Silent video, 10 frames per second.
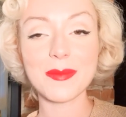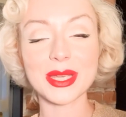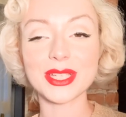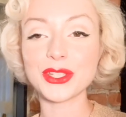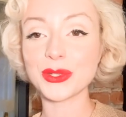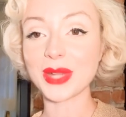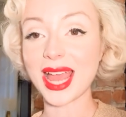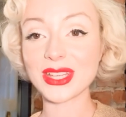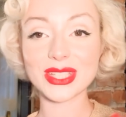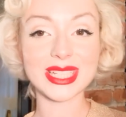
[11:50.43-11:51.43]
because you don't
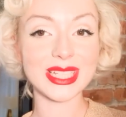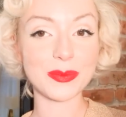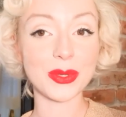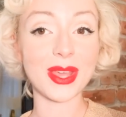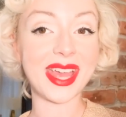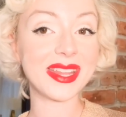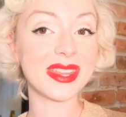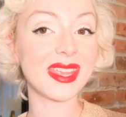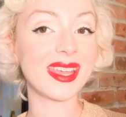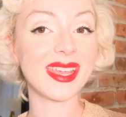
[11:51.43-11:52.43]
actually need to put
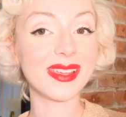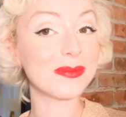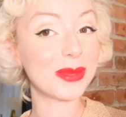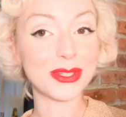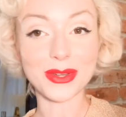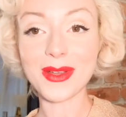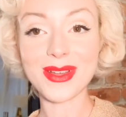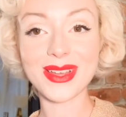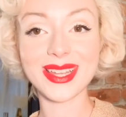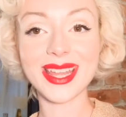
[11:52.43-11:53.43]
anything much on.